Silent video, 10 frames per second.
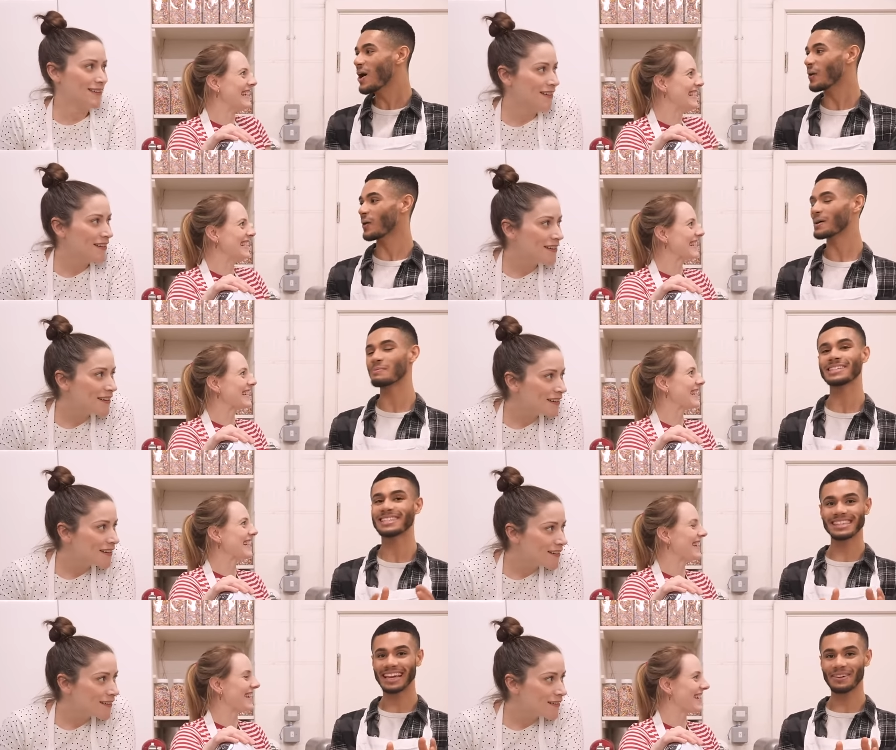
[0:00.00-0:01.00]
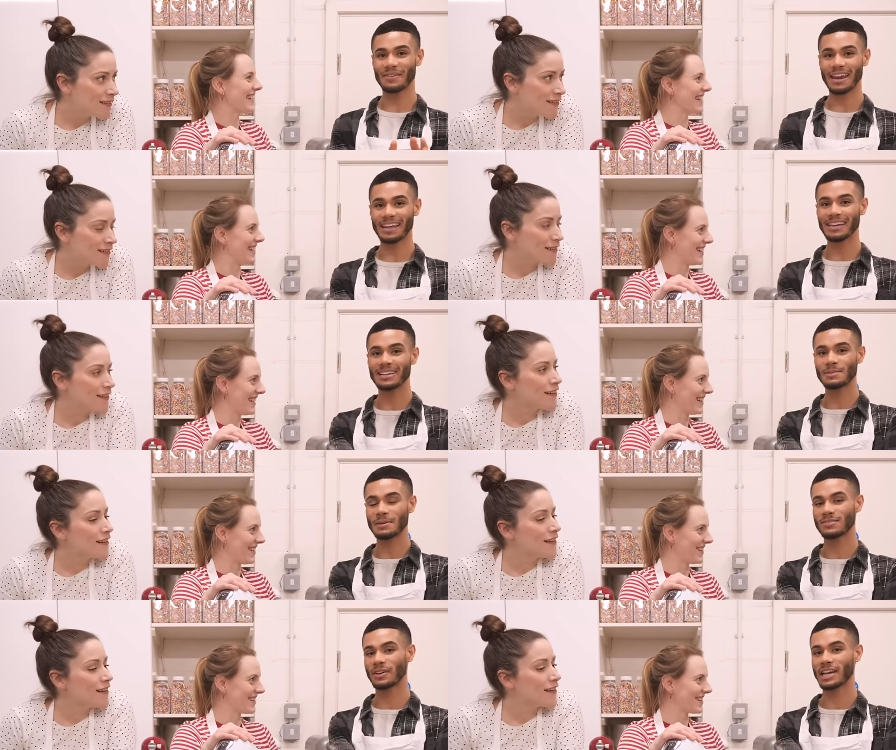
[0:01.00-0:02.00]
Speaker 1: Aucma doesn't give any
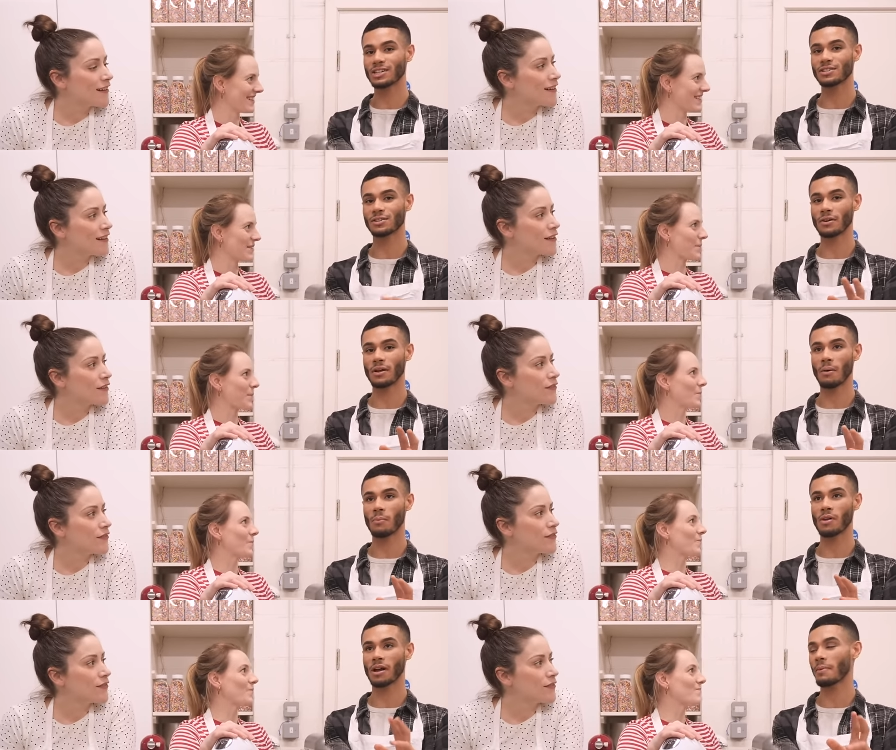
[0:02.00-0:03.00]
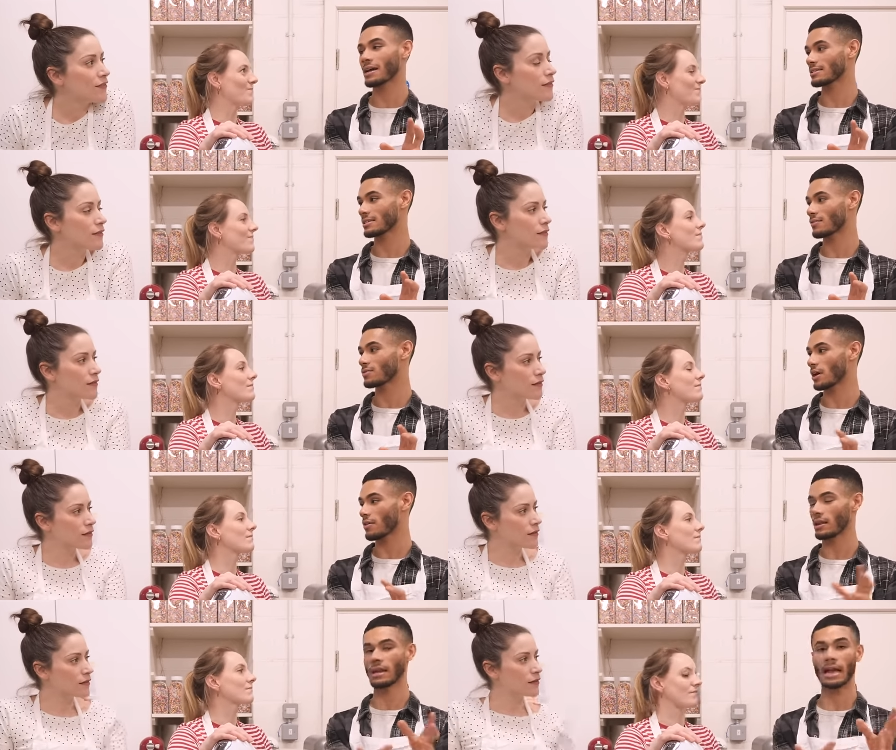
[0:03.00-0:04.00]
specifications on the capacity of dough
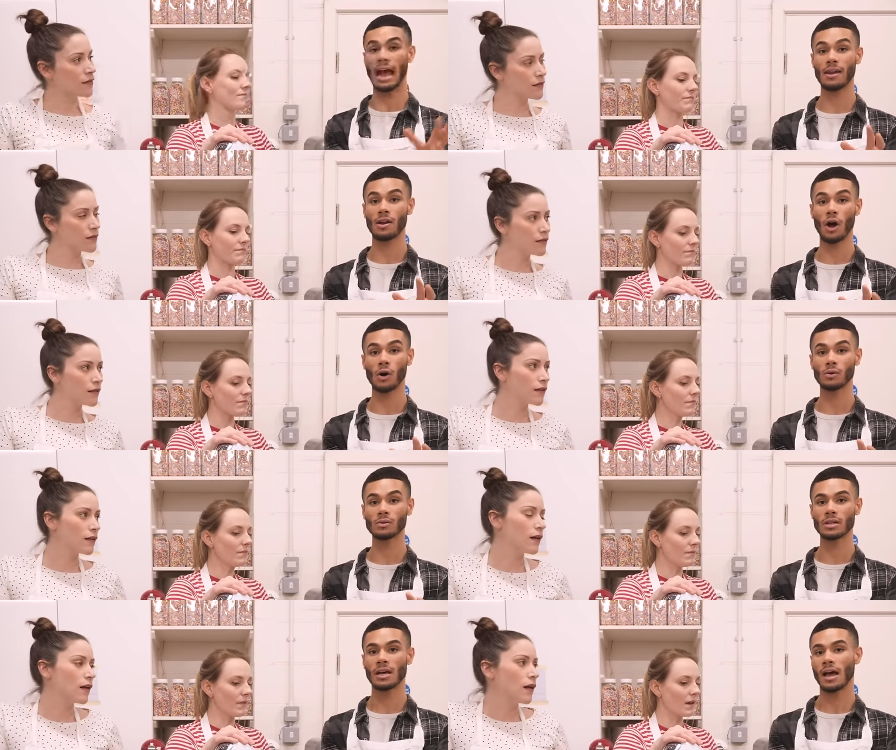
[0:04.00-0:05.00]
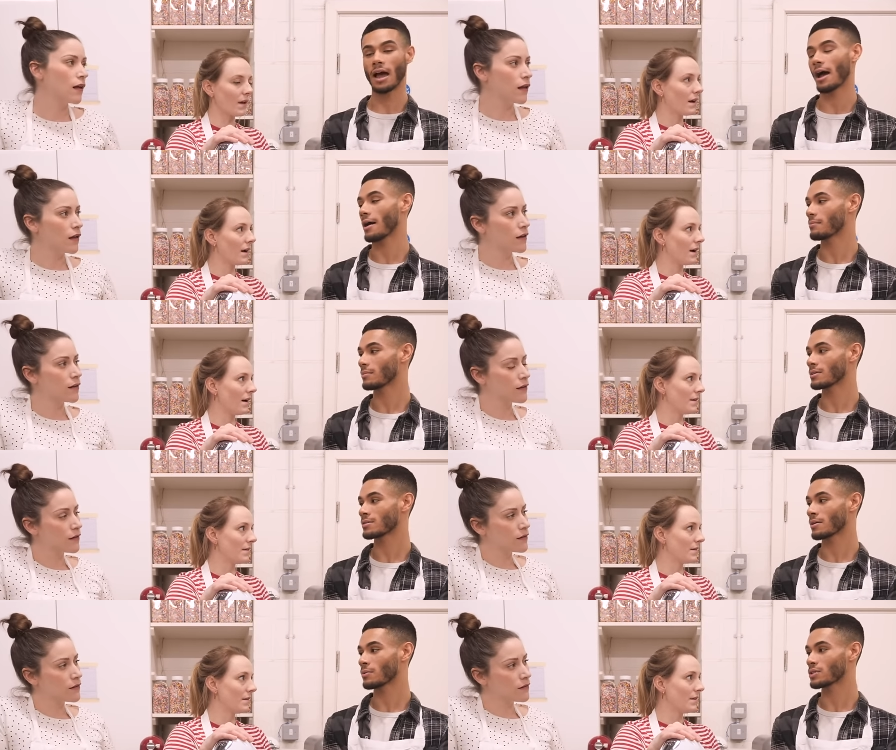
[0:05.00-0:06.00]
that it can hold. Um,
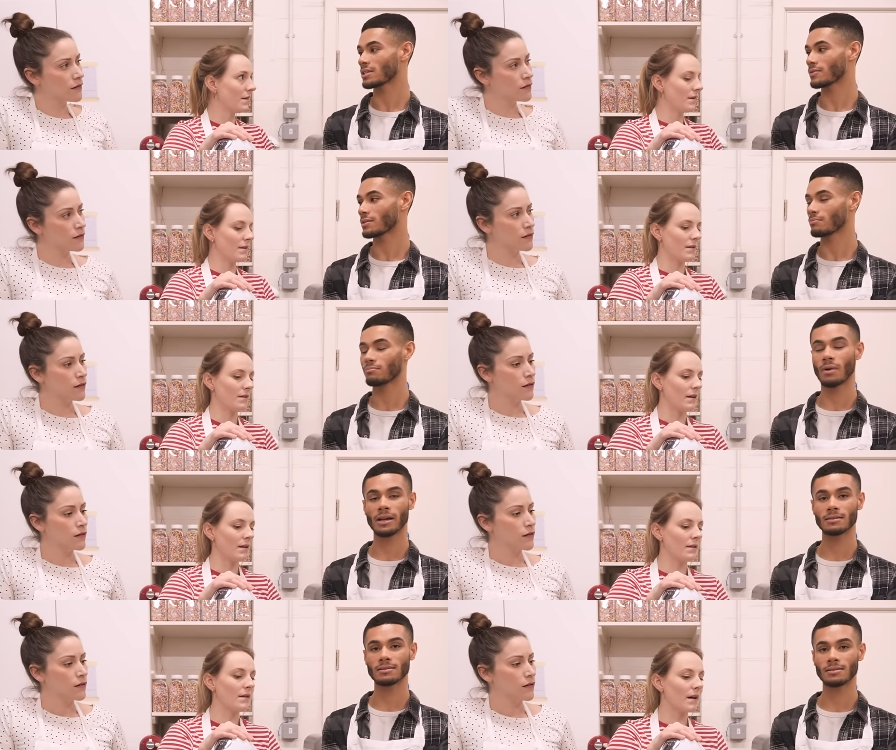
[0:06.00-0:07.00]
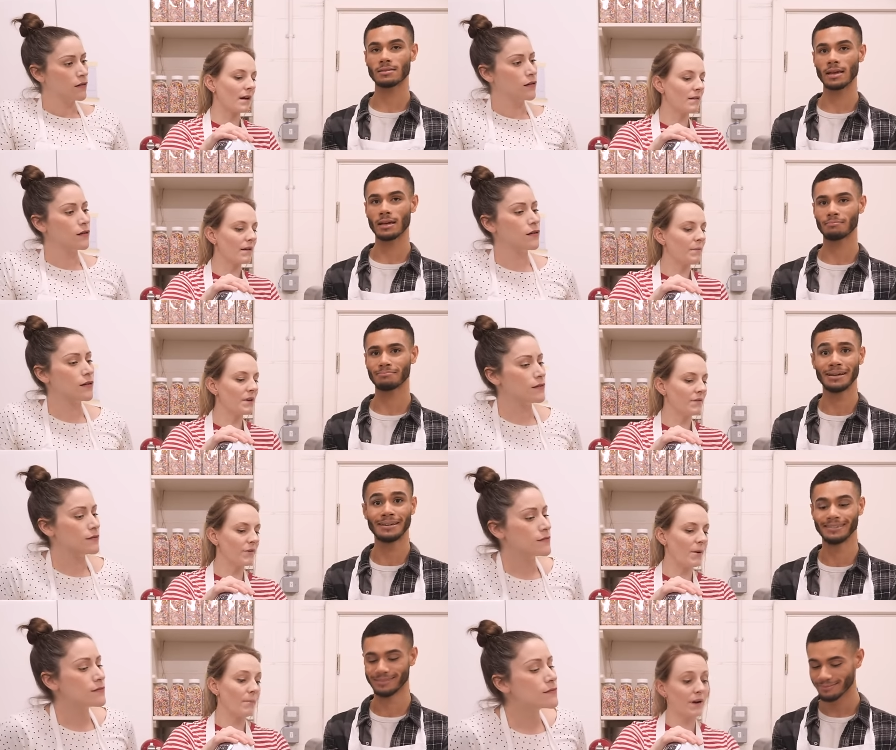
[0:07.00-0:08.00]
so we'll just have to wait and yeah. see. I
Speaker 2: mean, you've
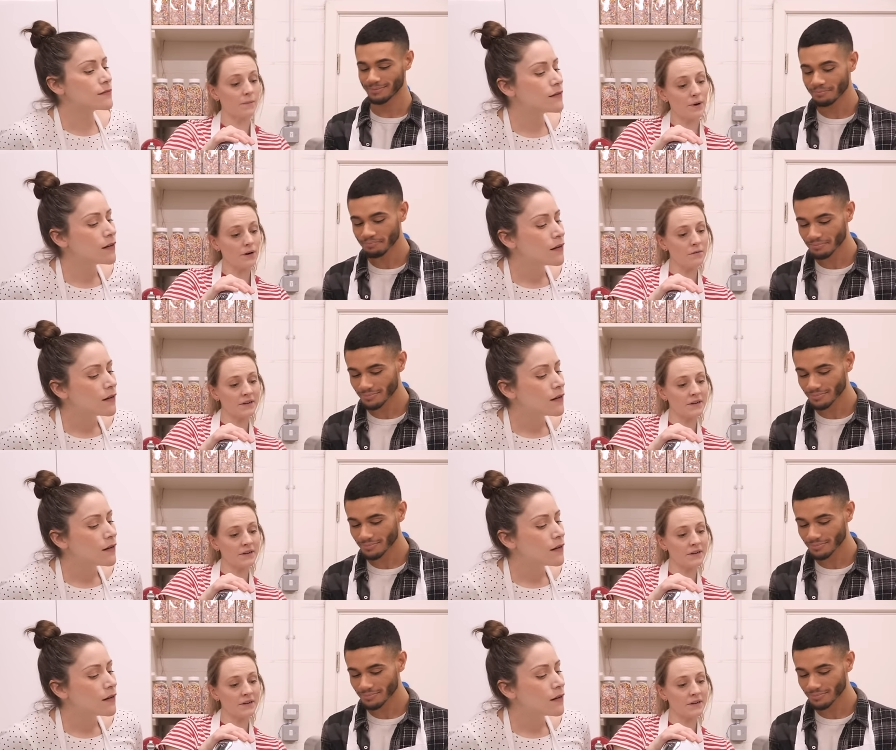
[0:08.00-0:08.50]
got a bigger bowl,